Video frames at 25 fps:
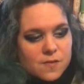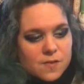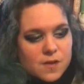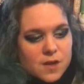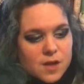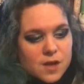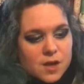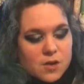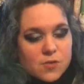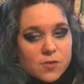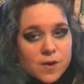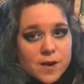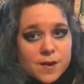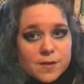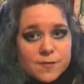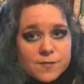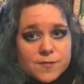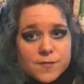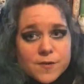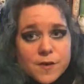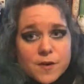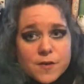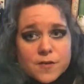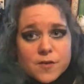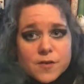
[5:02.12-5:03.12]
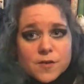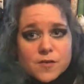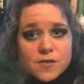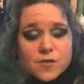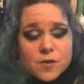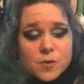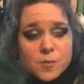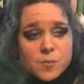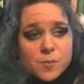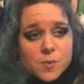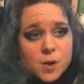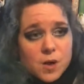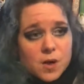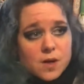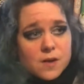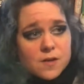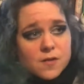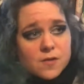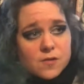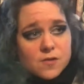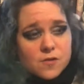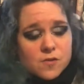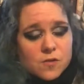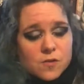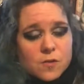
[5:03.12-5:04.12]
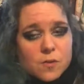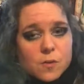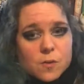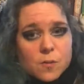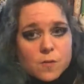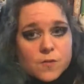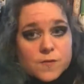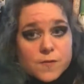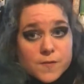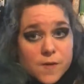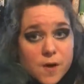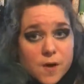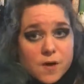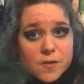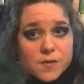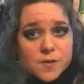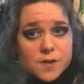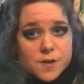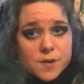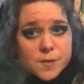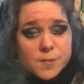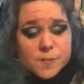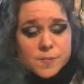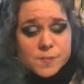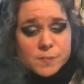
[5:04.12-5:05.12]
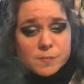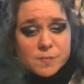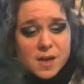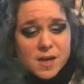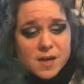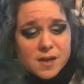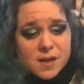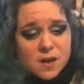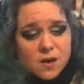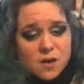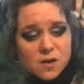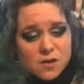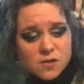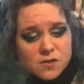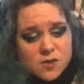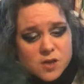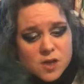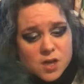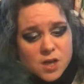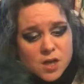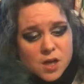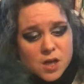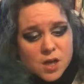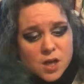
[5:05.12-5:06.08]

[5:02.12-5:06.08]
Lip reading: the grandfather, so Briar's father, Maynard,